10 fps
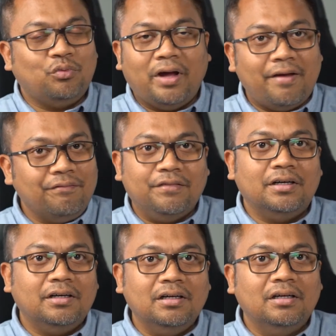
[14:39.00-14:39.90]

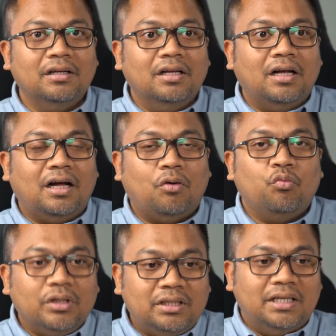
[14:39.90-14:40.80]
whatever,
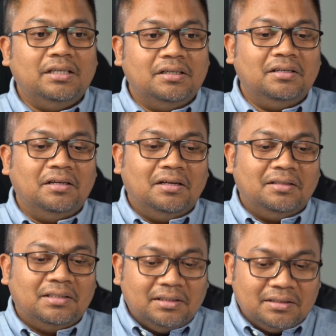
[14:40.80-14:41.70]
within
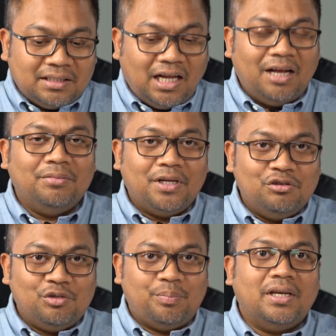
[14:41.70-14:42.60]
the time that you
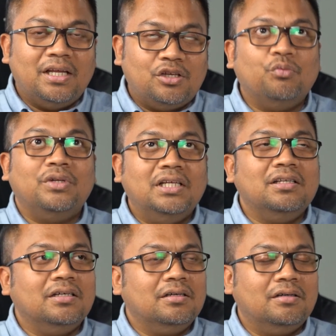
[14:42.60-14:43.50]
spend there, so within
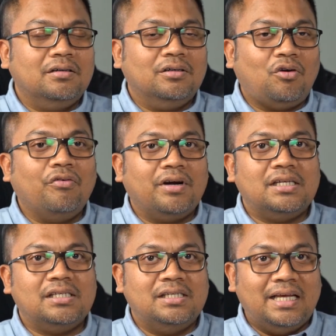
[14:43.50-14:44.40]
the
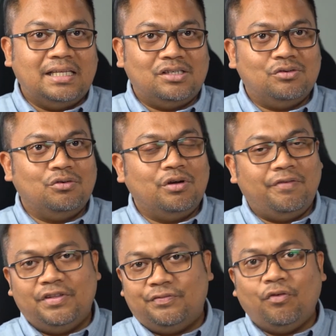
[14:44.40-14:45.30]
Congress date. So
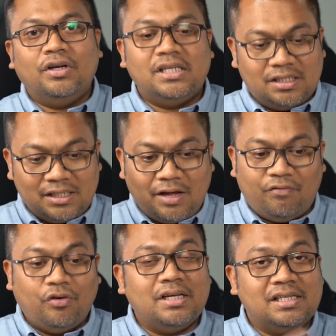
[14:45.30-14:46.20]
if it's 4 days, that
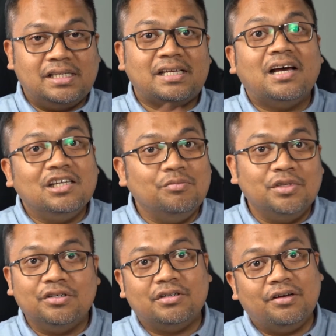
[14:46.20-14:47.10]
4 days is
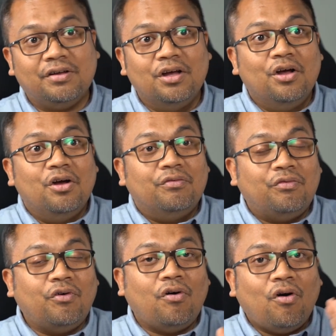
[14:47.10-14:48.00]
unlimited ride
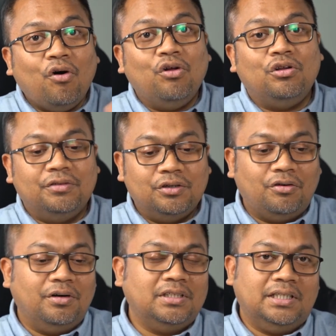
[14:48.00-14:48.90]
for all of the
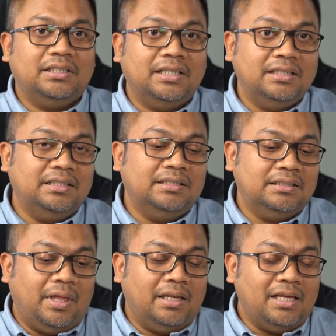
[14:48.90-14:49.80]
Congress attendees.
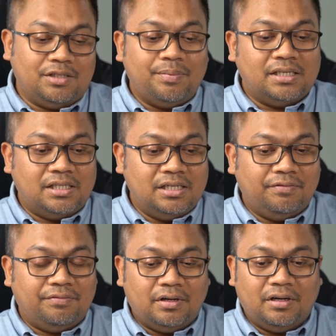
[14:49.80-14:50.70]
And that's
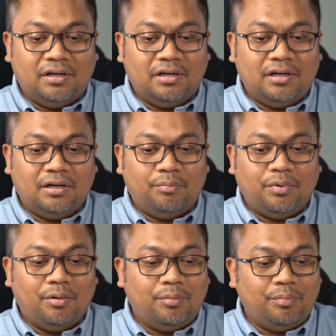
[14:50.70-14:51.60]
massive.
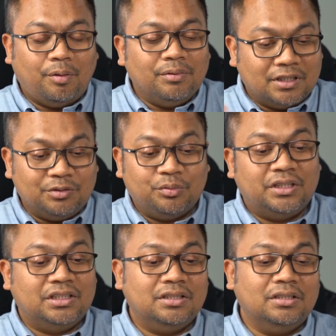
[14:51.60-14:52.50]
Public
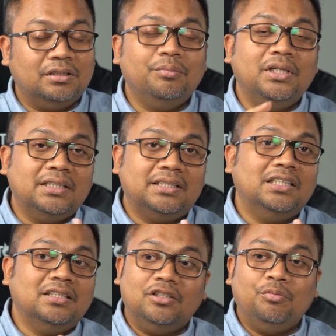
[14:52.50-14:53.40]
transportation, the media
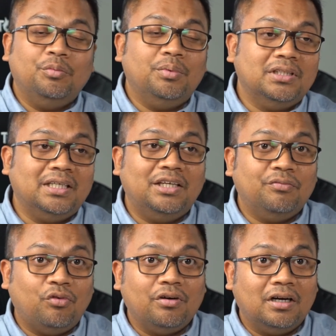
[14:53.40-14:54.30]
center, a lot of people take it
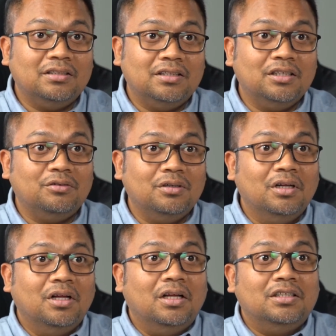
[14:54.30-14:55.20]
for granted.
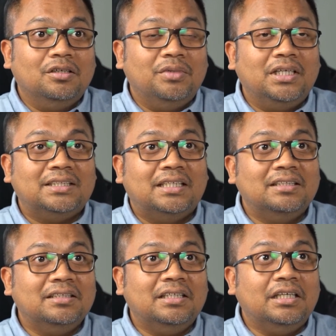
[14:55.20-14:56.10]
The media
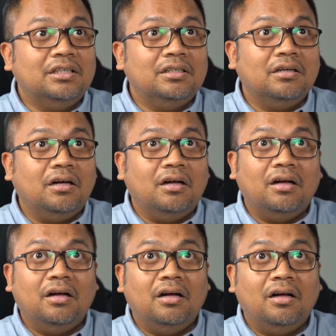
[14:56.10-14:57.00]
center in
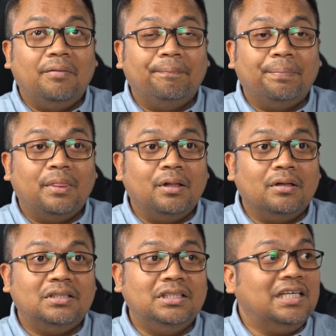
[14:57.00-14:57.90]

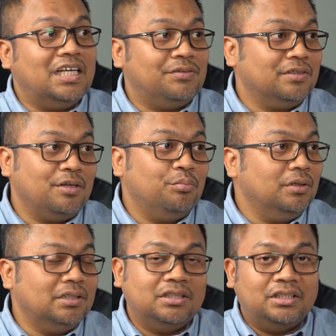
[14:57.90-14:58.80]
CES, for example,
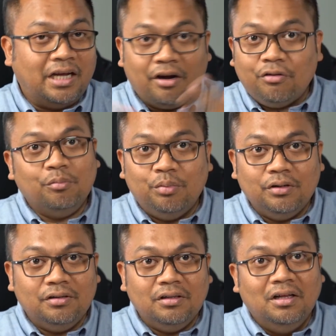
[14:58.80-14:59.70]
is
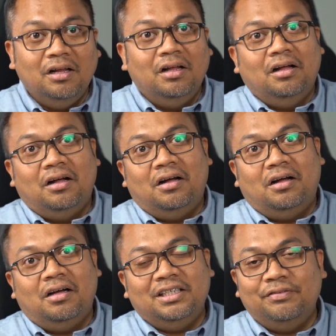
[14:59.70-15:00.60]
terrible.
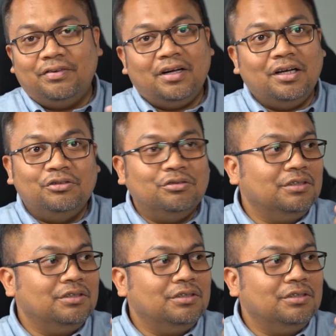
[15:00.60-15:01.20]
IFA, you don't